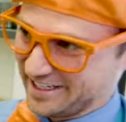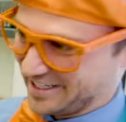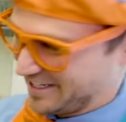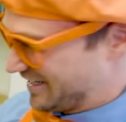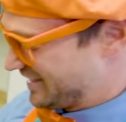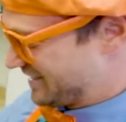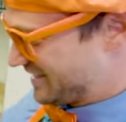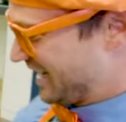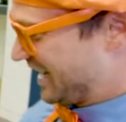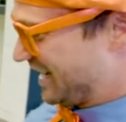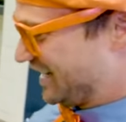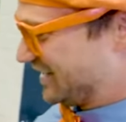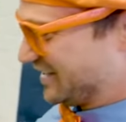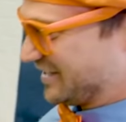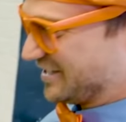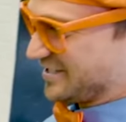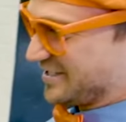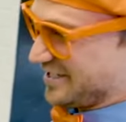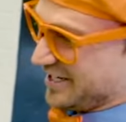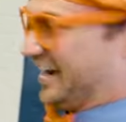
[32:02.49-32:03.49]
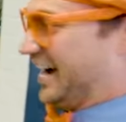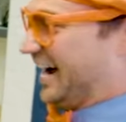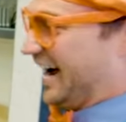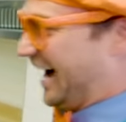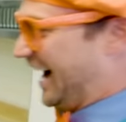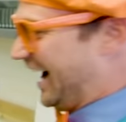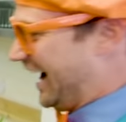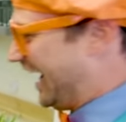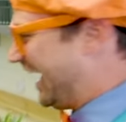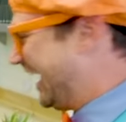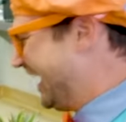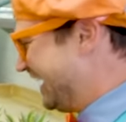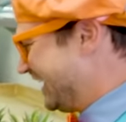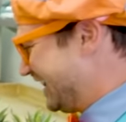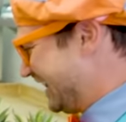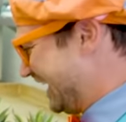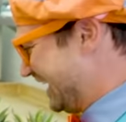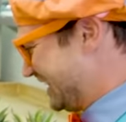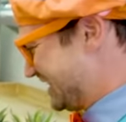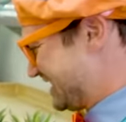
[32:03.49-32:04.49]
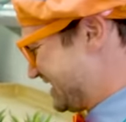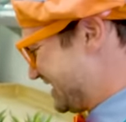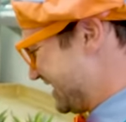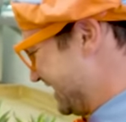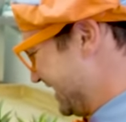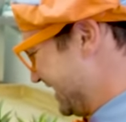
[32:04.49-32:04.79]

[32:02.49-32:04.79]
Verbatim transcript: like containers. That's